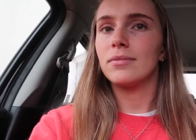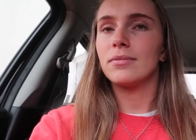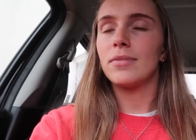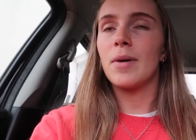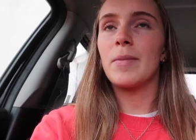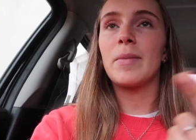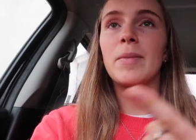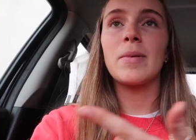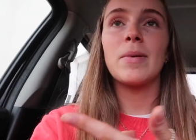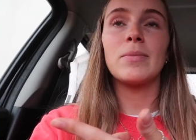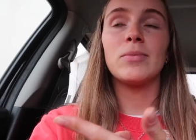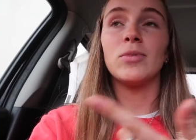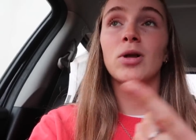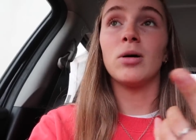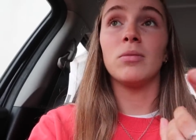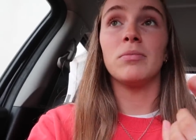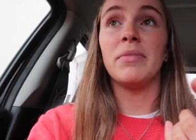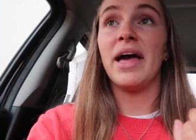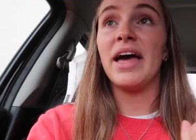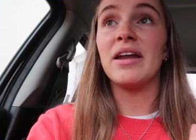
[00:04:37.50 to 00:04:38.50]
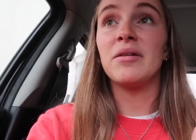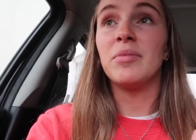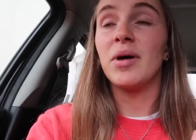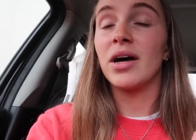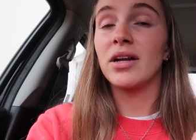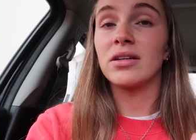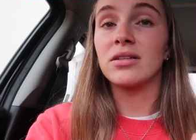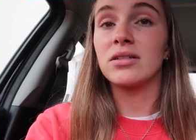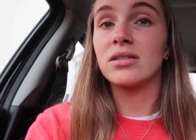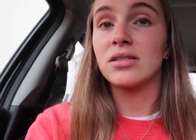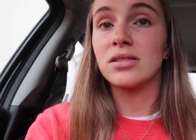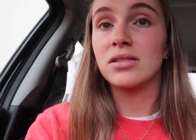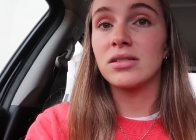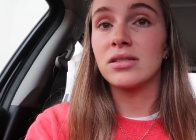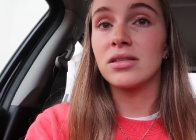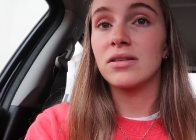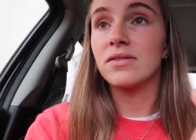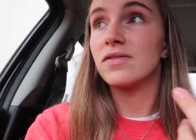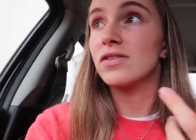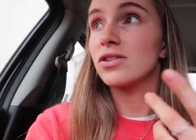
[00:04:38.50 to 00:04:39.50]
I'm not mad about it because
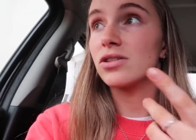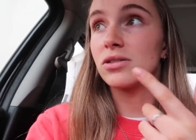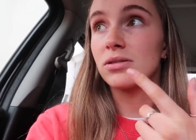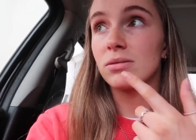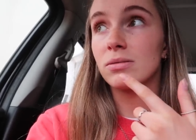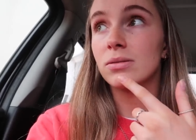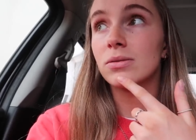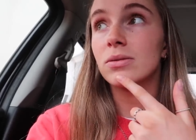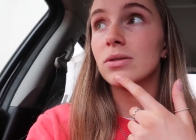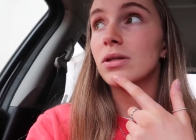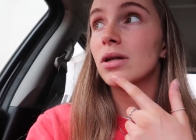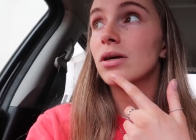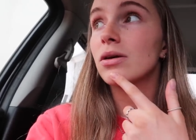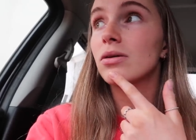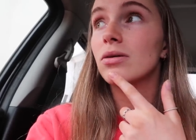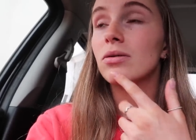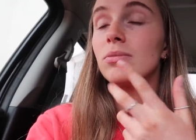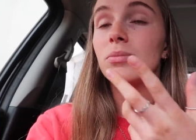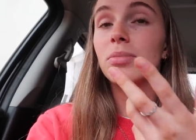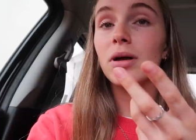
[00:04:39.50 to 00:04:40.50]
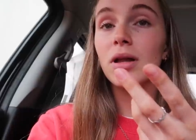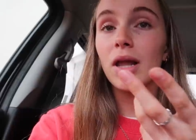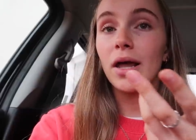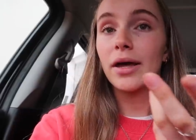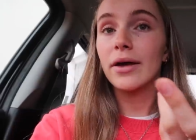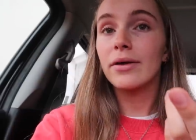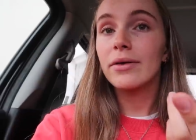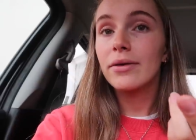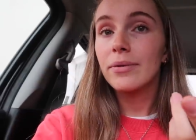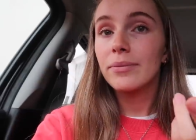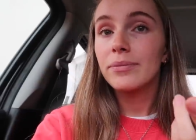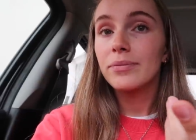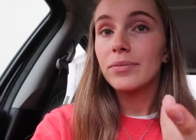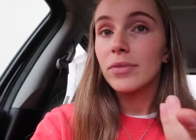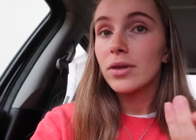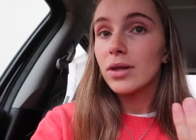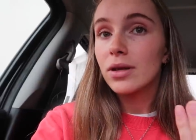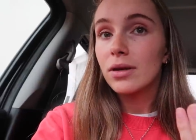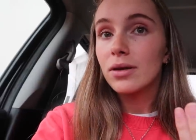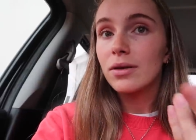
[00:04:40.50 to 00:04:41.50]
their fish and chips weren't that good, but like,
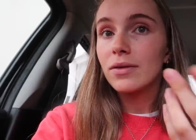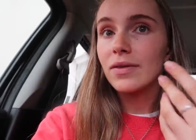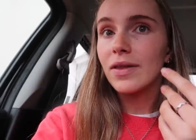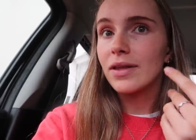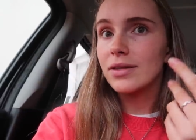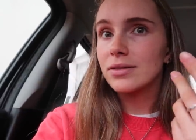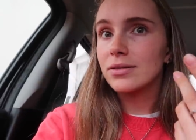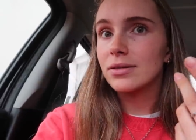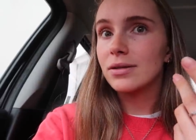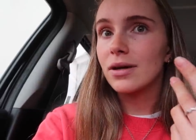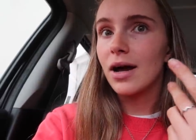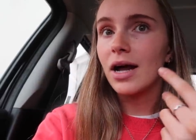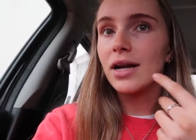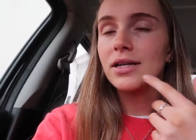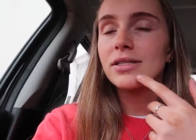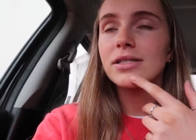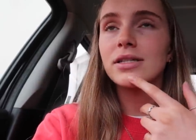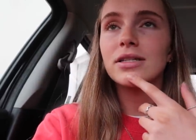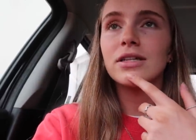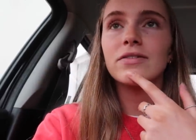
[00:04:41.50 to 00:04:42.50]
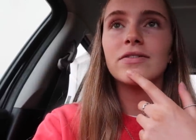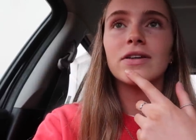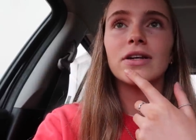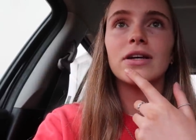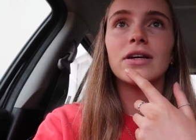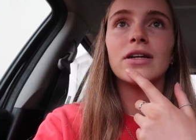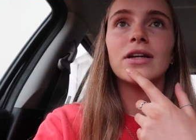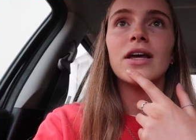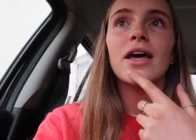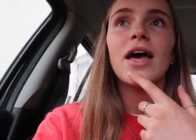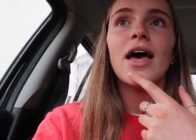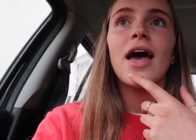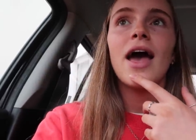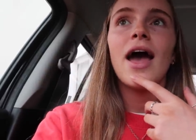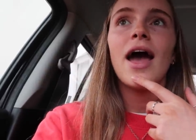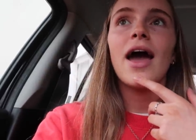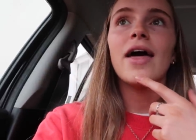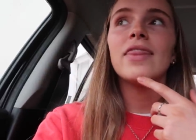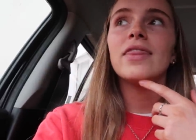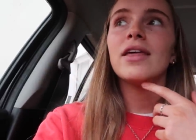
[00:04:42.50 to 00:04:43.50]
that's kind of significant.
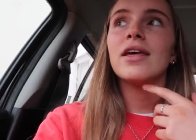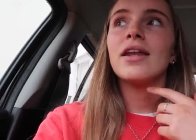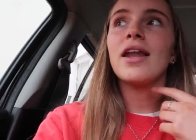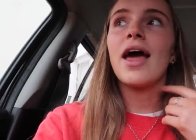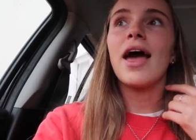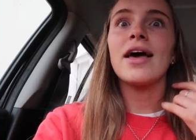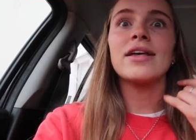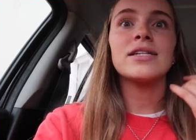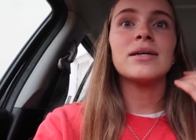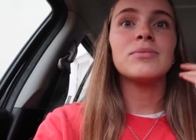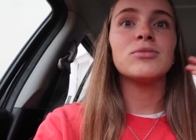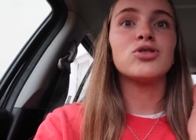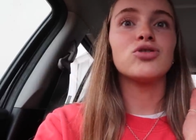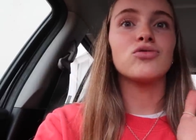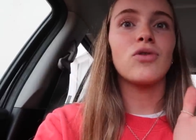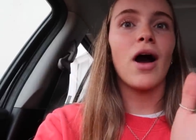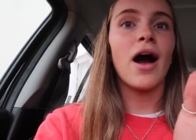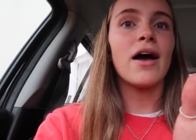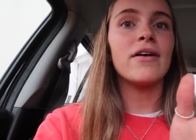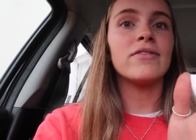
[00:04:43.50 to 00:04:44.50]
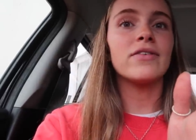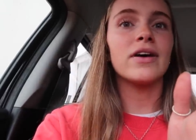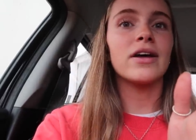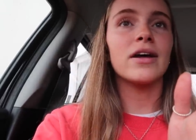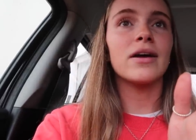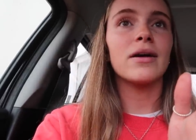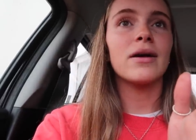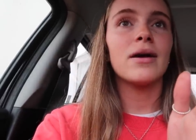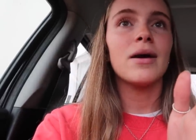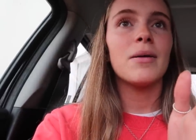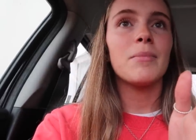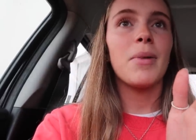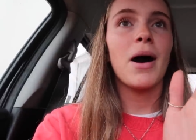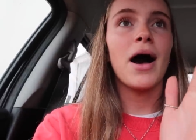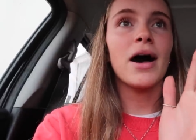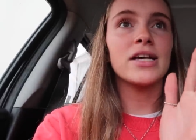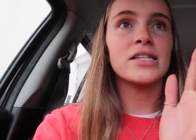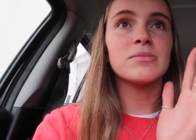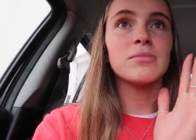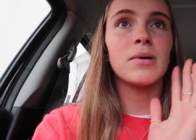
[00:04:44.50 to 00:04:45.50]
And then as I'm driving
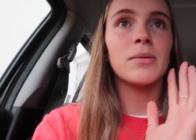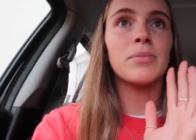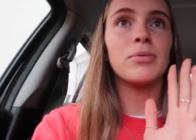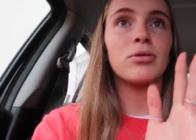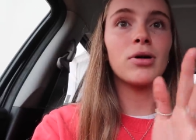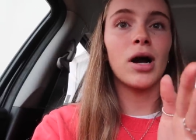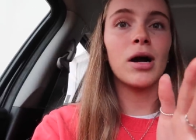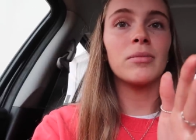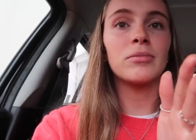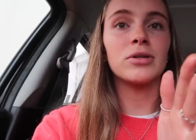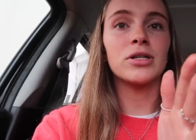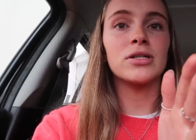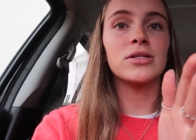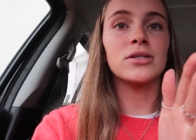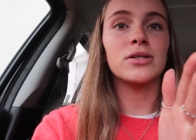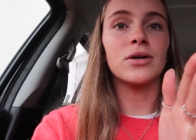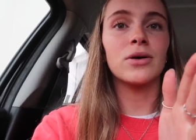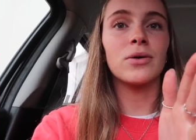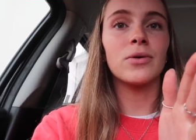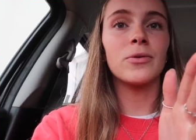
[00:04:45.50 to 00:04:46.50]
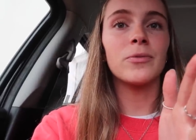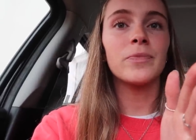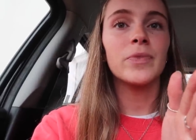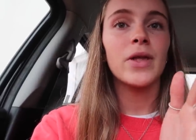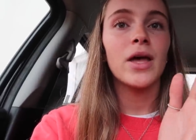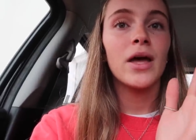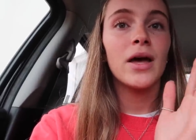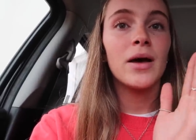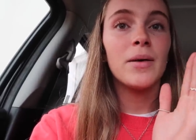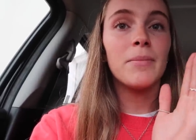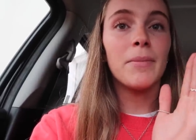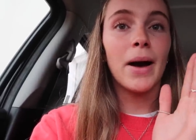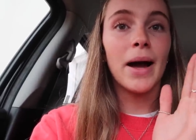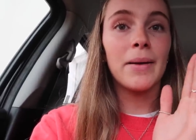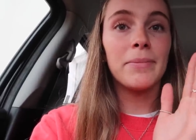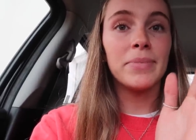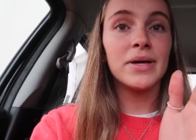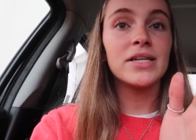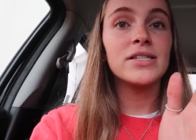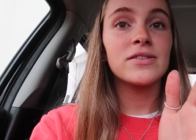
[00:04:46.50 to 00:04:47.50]
past my primary school, my
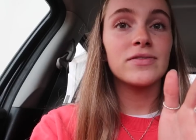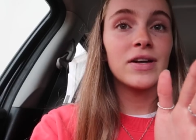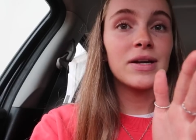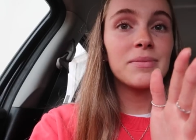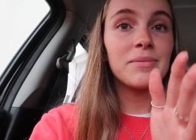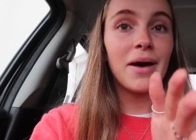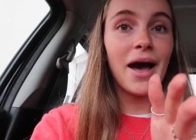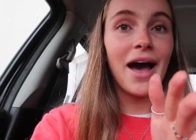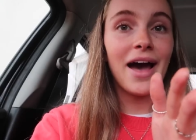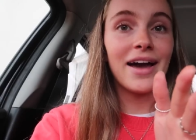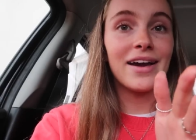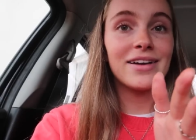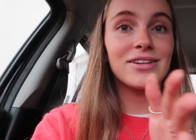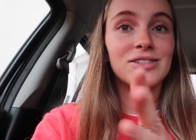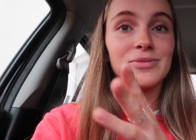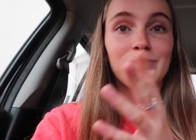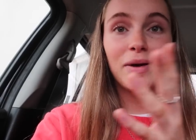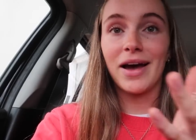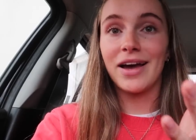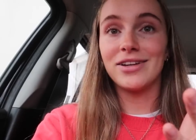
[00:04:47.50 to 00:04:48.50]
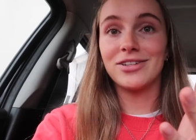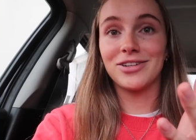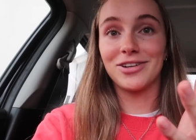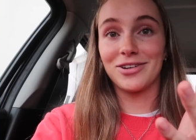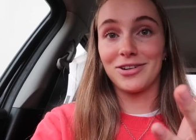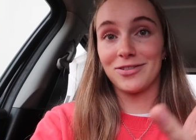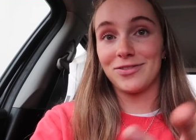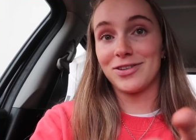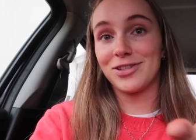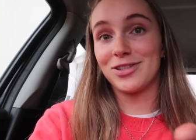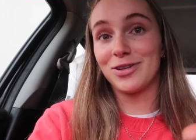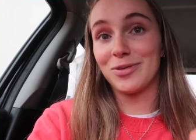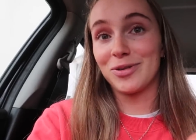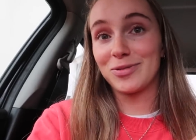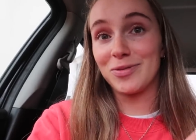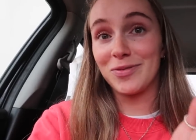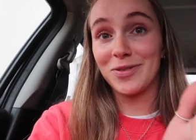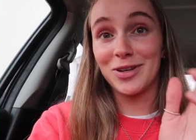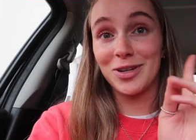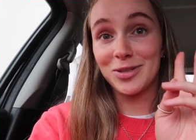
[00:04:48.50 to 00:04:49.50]
best friend Paige, I don't know if you still
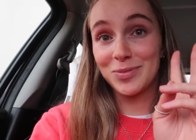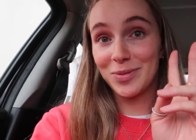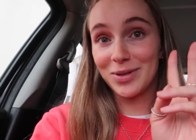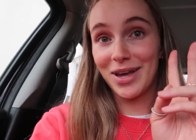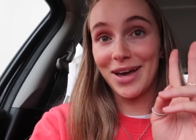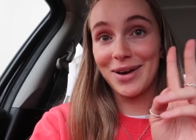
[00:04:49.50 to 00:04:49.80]
watch my videos, but